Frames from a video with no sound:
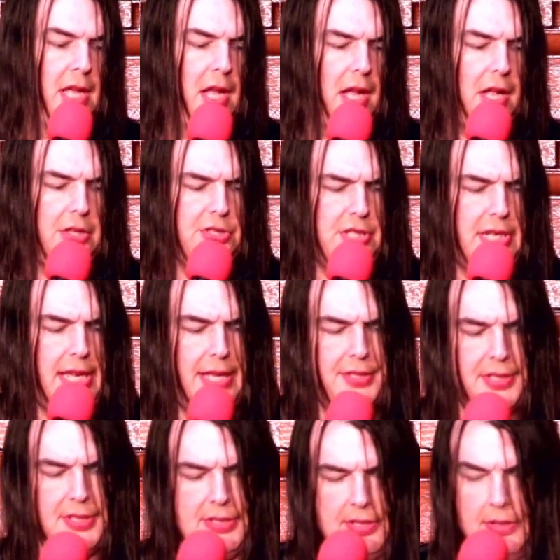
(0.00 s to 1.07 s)
All she had
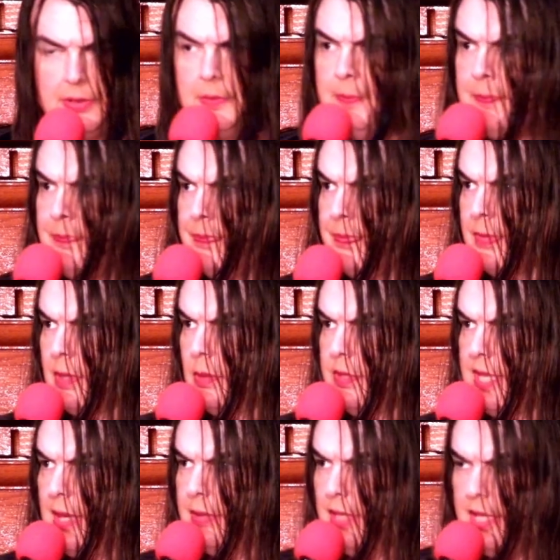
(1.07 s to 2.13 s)
to do was
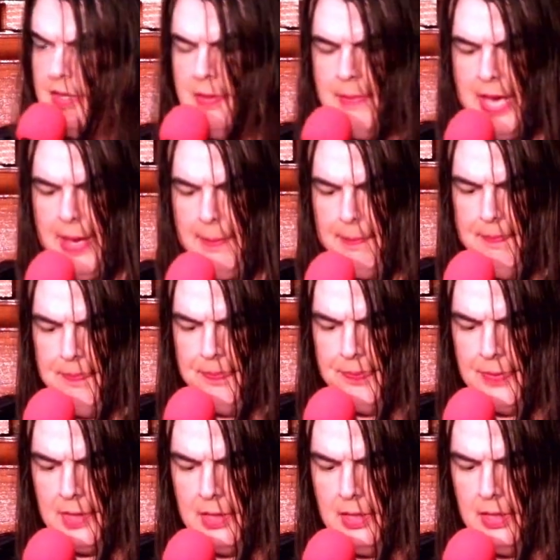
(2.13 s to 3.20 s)
outline the map,
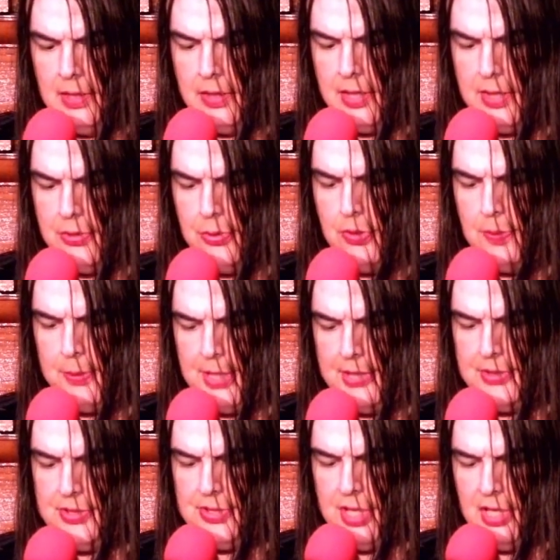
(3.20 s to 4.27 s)
think through the
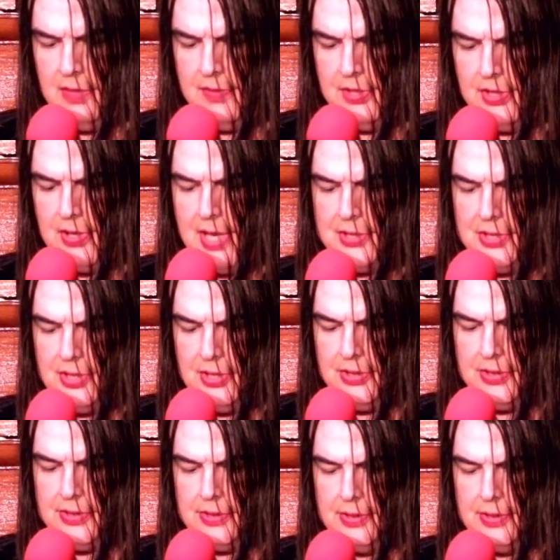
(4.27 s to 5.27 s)
player's chain of interactions,